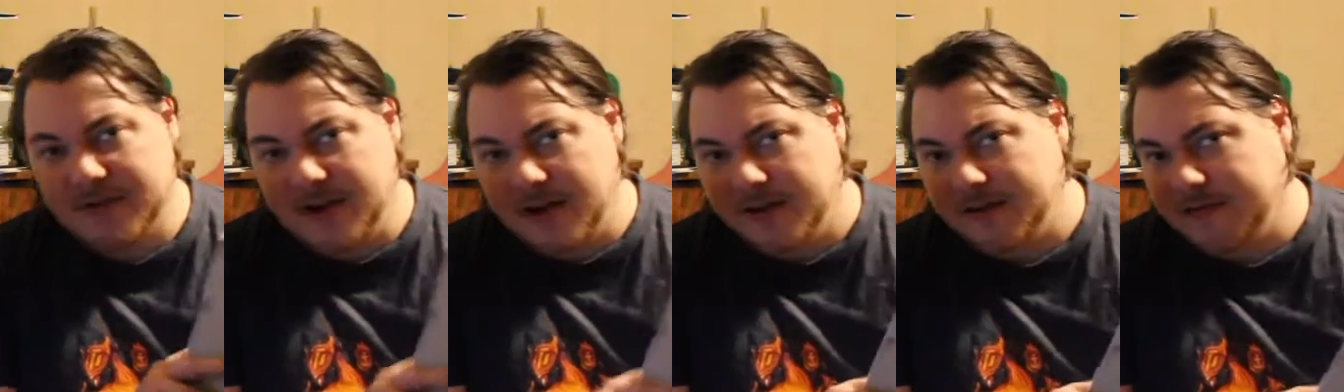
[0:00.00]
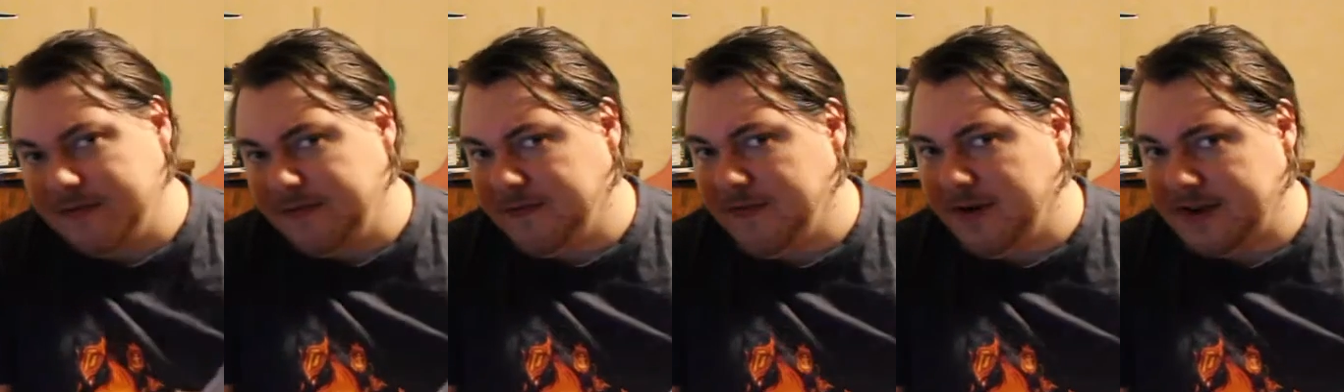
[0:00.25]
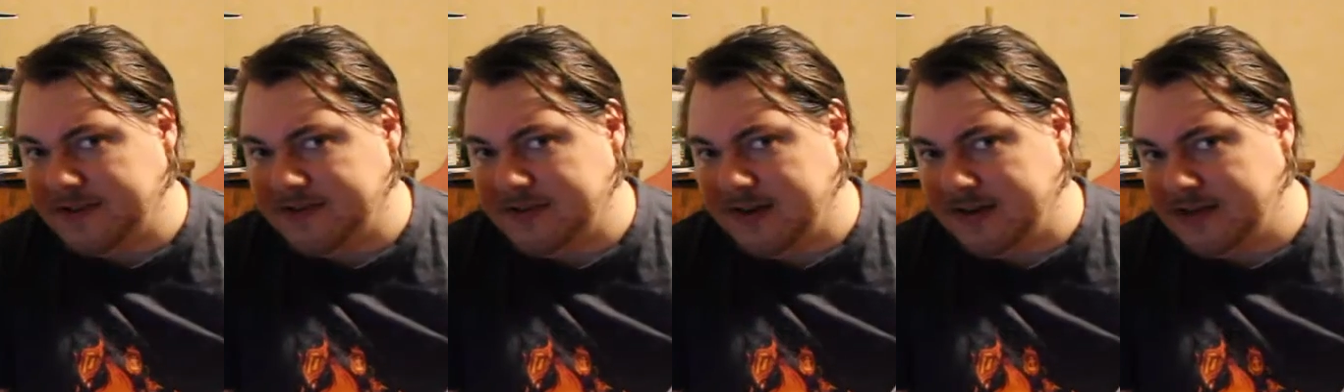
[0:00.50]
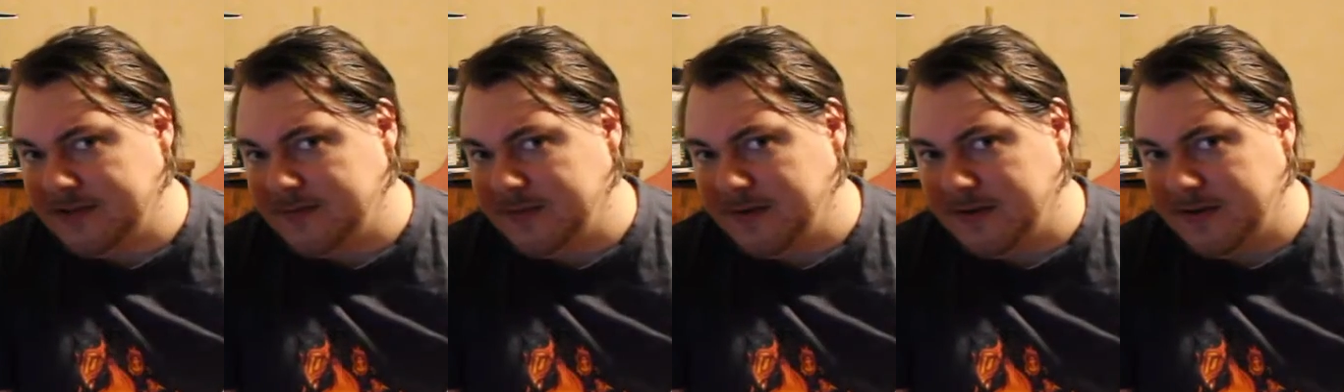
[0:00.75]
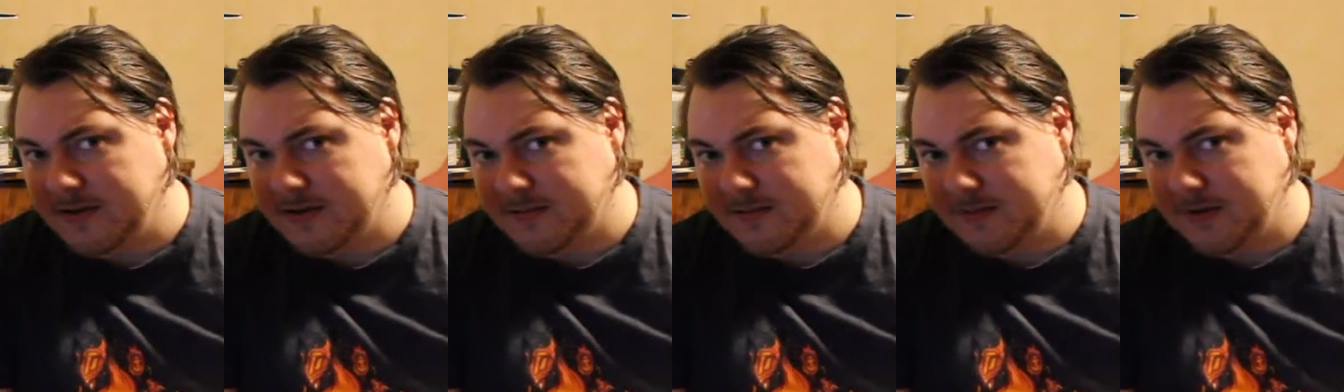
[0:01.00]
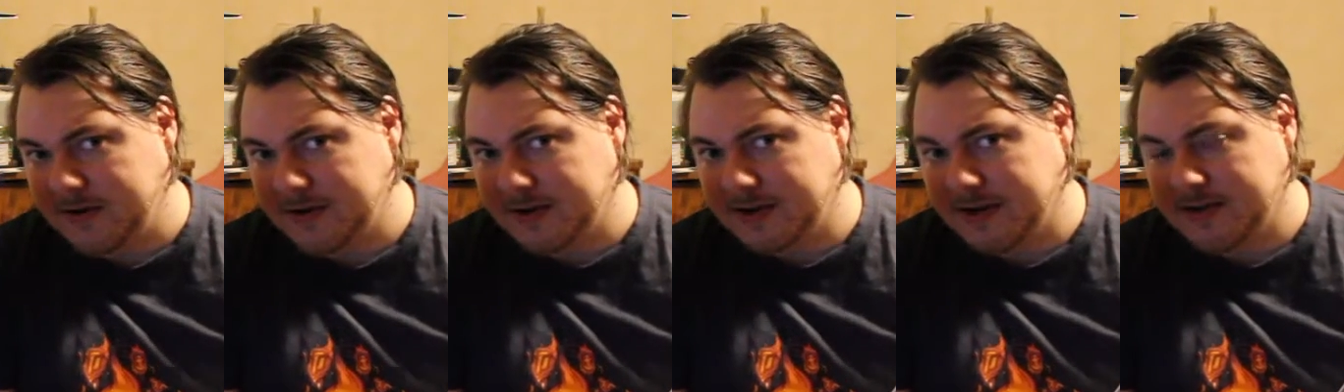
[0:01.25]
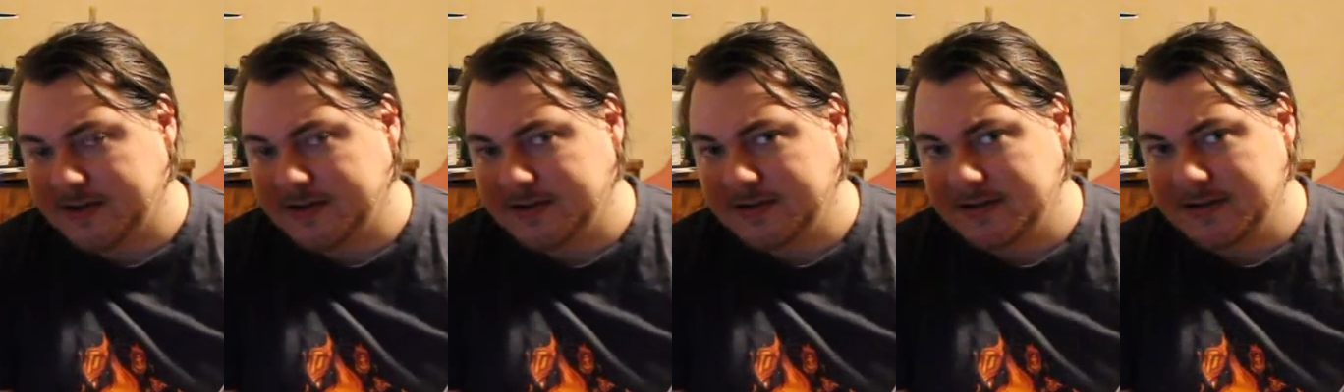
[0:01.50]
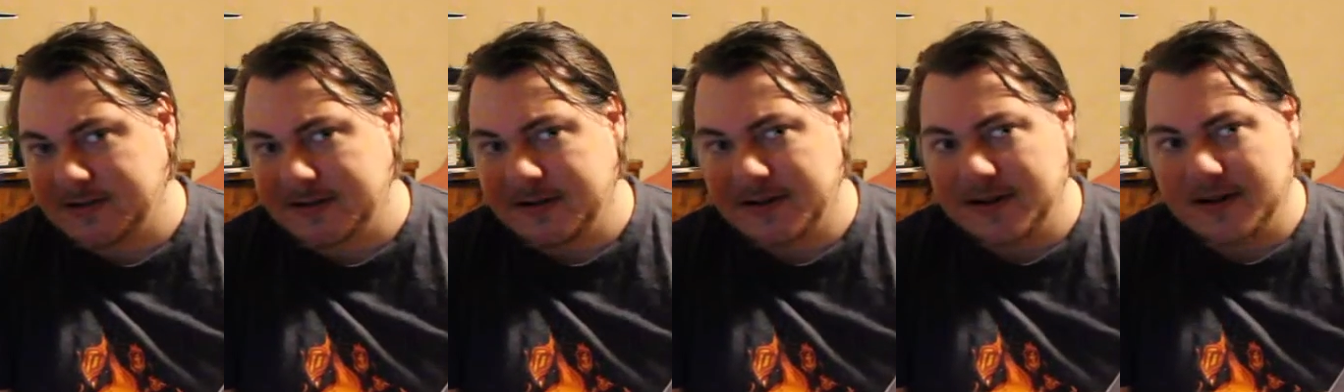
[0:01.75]
fascinated by this product,
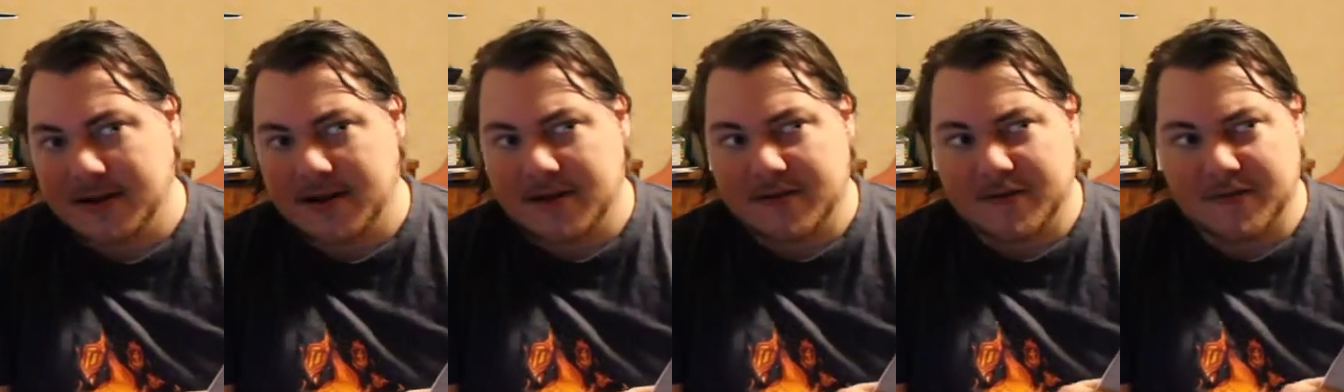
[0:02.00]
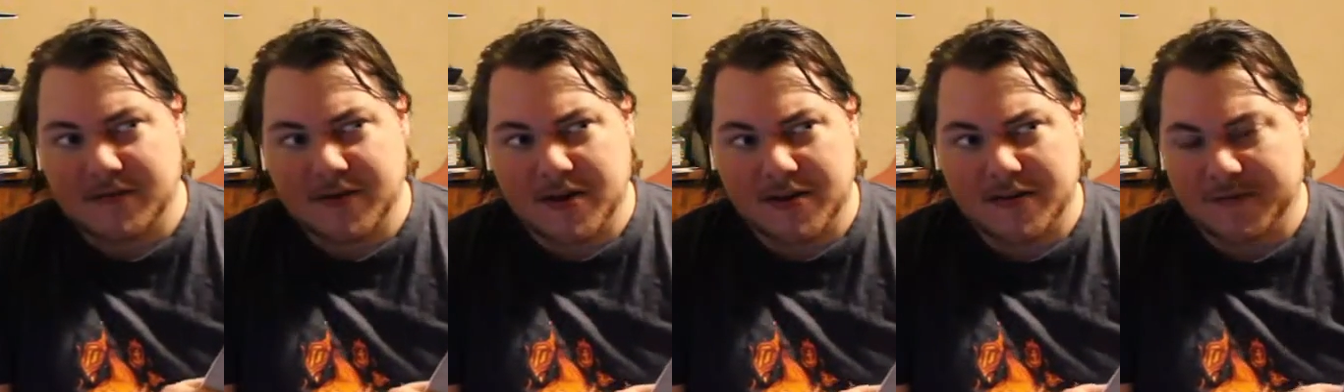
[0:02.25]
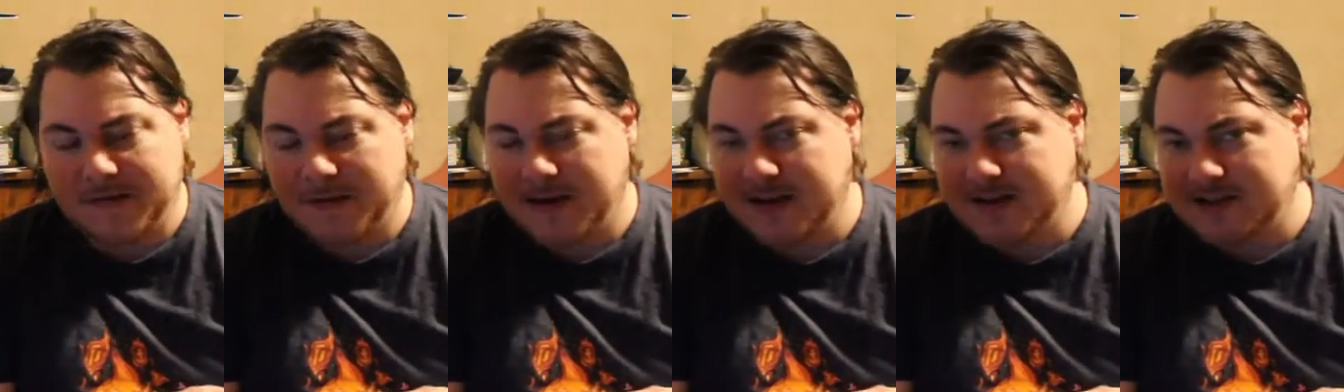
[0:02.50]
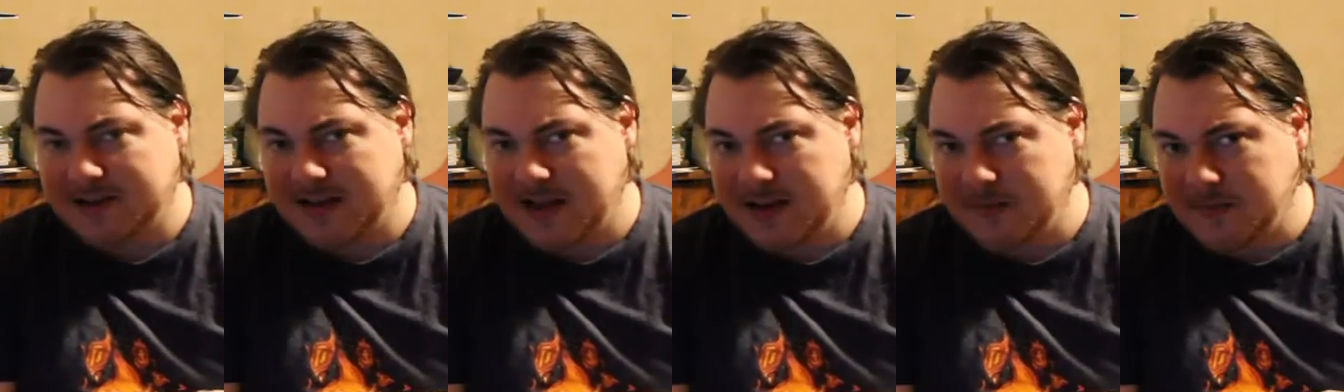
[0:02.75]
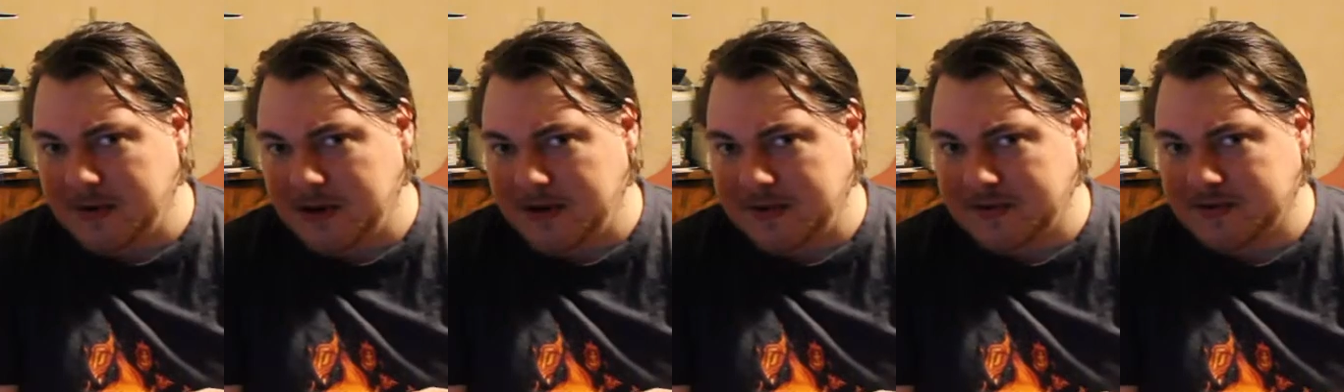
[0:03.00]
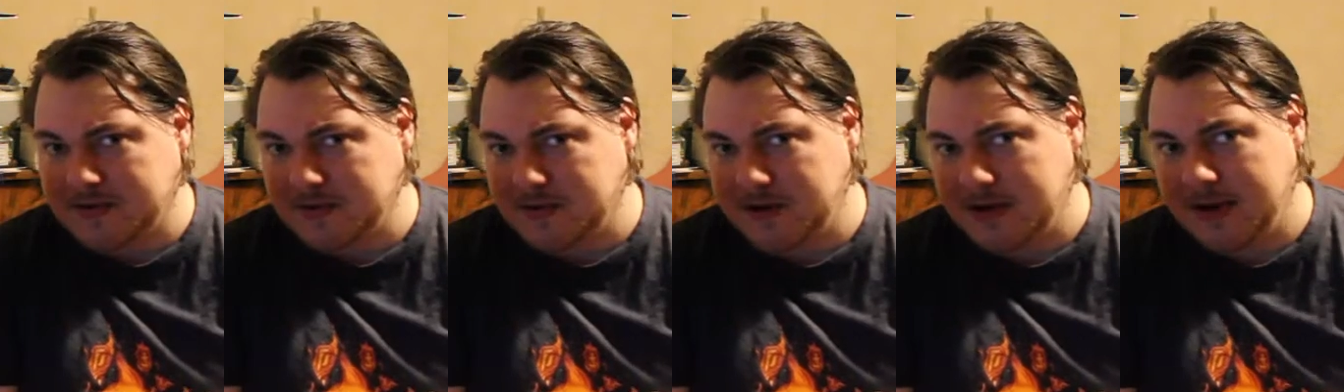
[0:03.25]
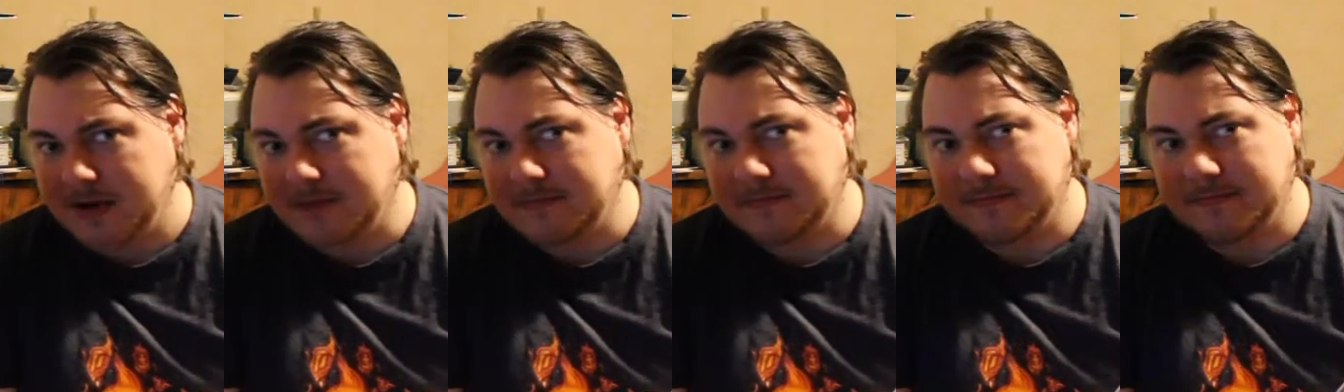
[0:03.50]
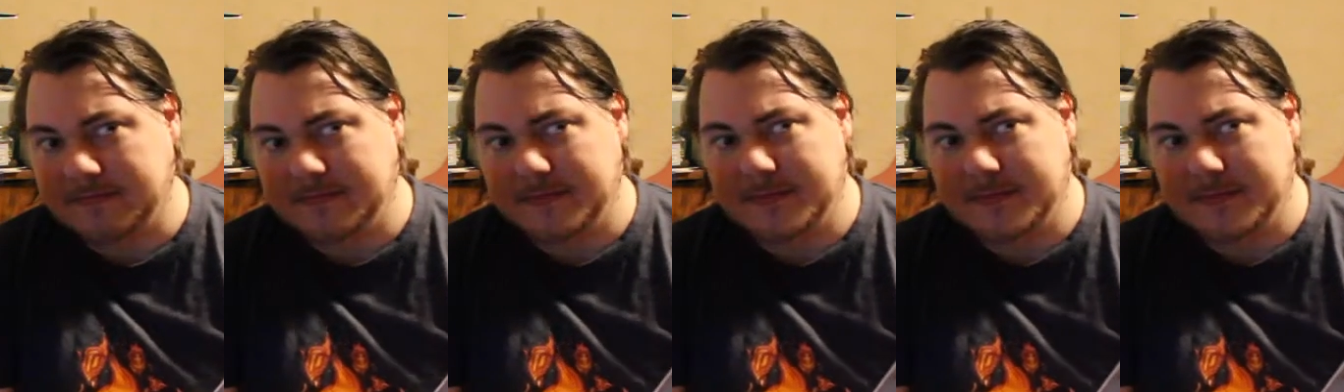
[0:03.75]
rather fascinated by this game.